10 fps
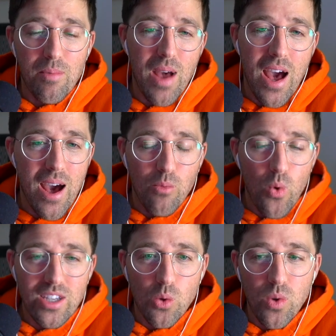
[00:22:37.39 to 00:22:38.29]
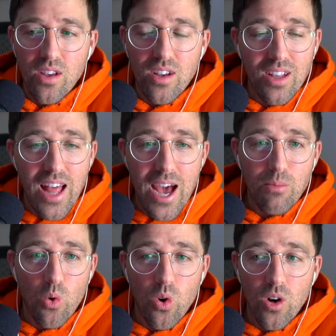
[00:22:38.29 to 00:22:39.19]
uh, uh ways that we could collab
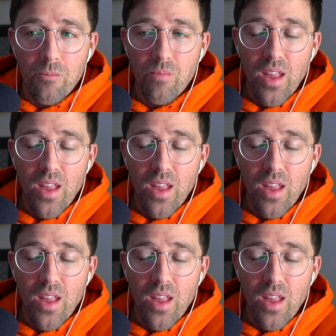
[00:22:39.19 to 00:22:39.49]
or